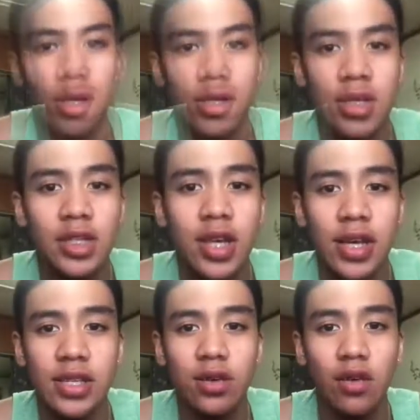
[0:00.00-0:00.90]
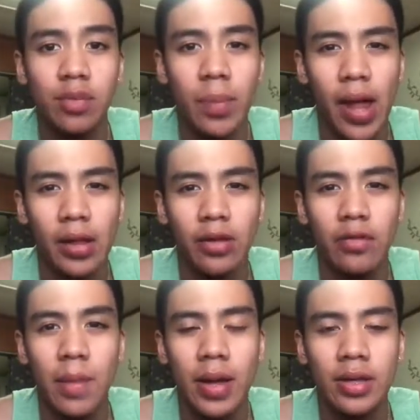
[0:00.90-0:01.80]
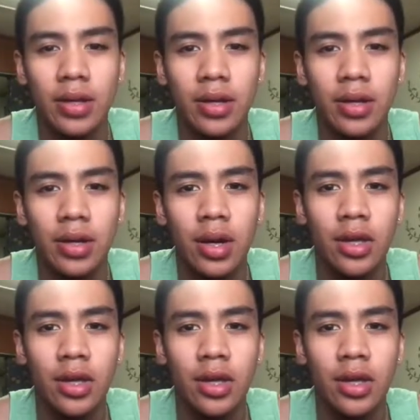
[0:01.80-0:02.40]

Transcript: such as the growth pattern of a bacteria,